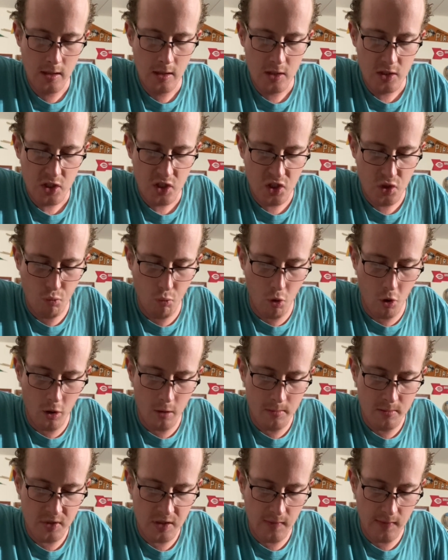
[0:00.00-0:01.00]

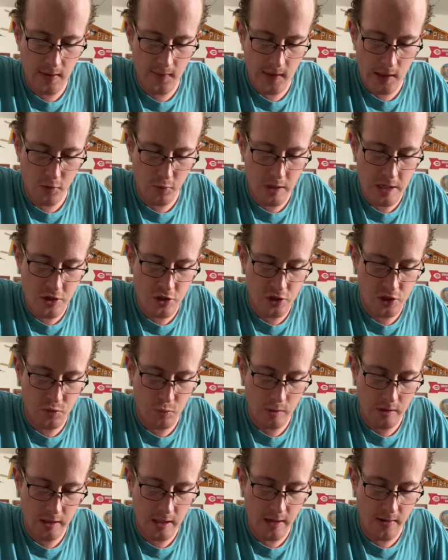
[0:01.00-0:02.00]
Swarms of living creatures
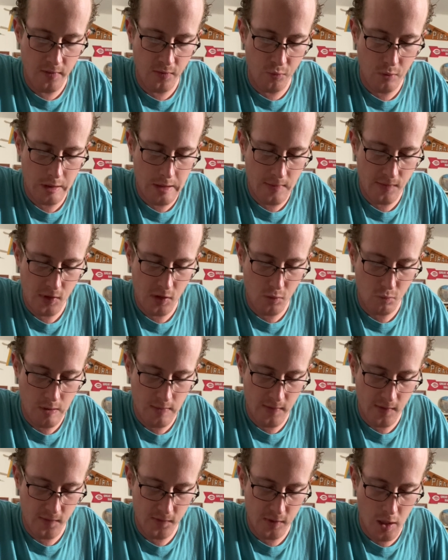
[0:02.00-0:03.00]
will live wherever the
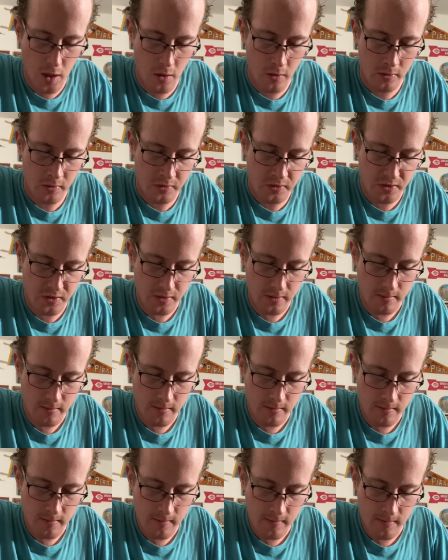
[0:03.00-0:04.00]
river flows.
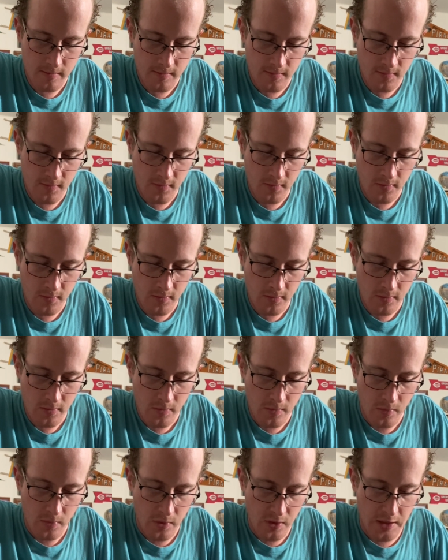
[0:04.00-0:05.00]

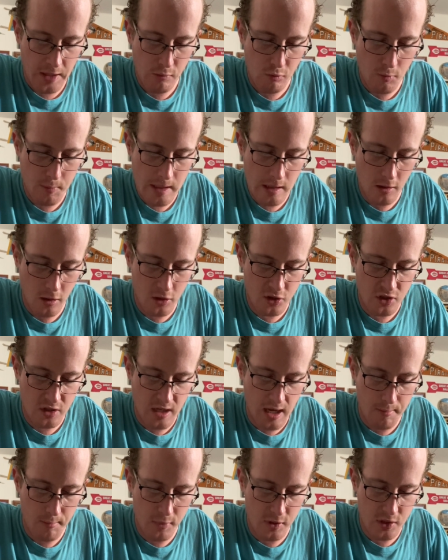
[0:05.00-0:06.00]
There will be large
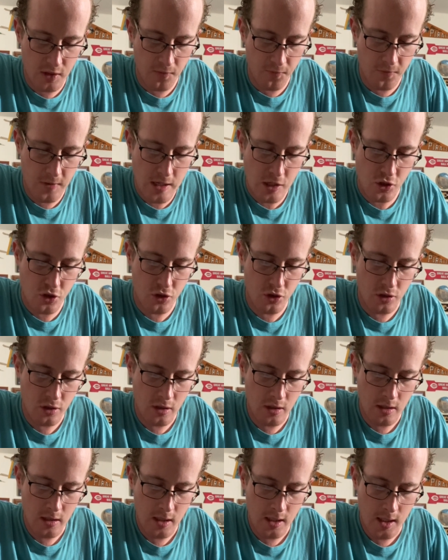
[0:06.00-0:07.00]
numbers of fish,
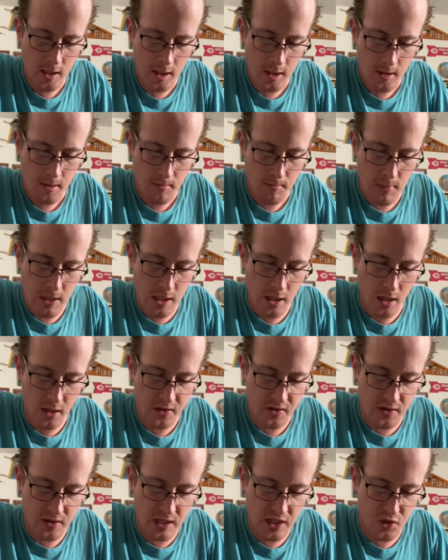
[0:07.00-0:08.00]

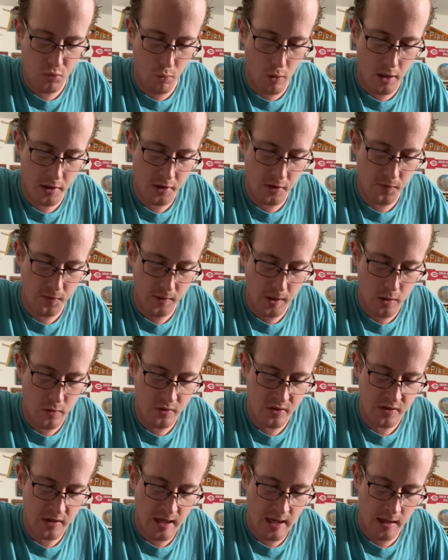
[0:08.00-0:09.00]
because this water
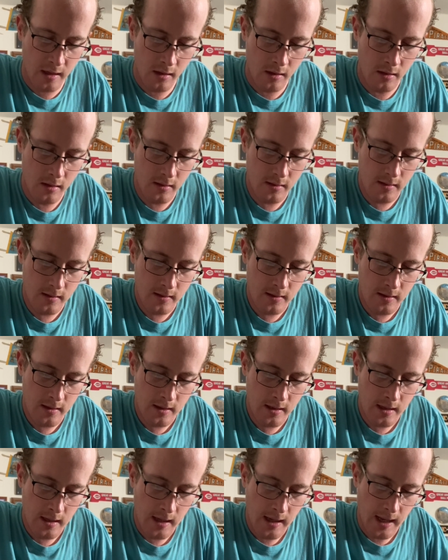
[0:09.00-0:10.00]
flows there
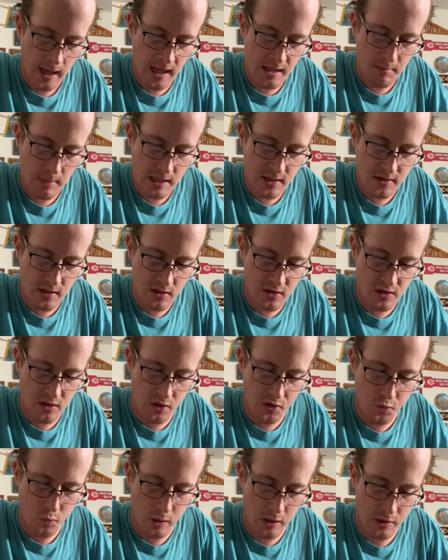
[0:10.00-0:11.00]
and makes the
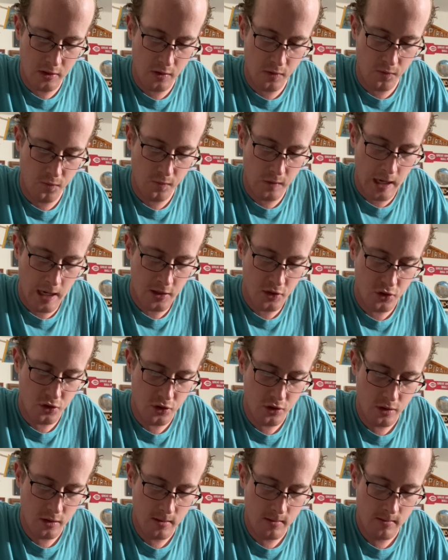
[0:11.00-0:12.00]
salt water fresh.
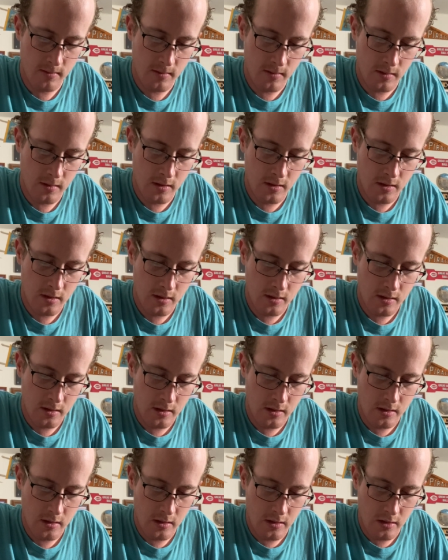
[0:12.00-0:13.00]

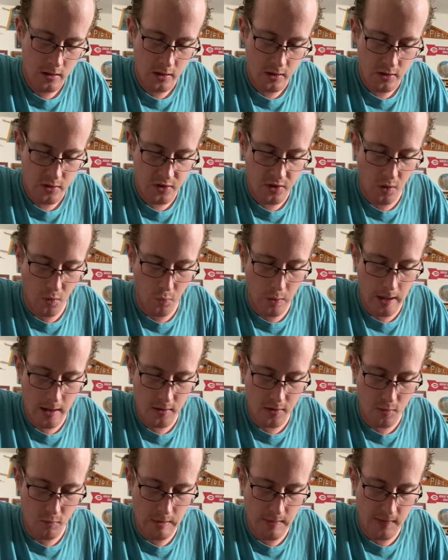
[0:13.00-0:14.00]
So where
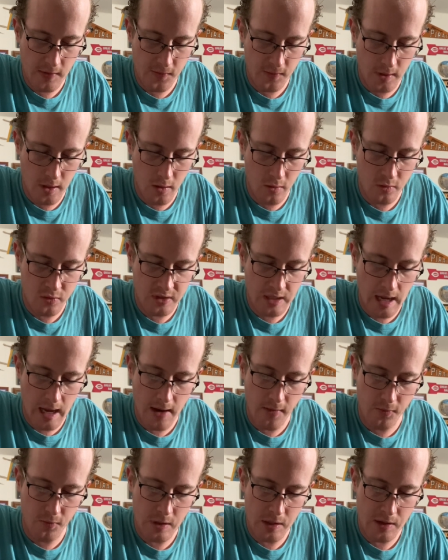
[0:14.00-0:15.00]
the river flows,
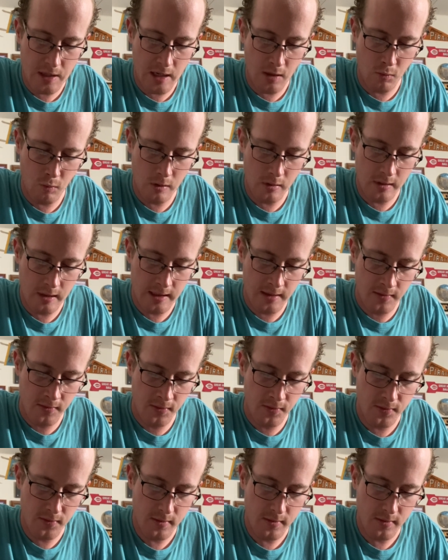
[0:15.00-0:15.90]
everything will live.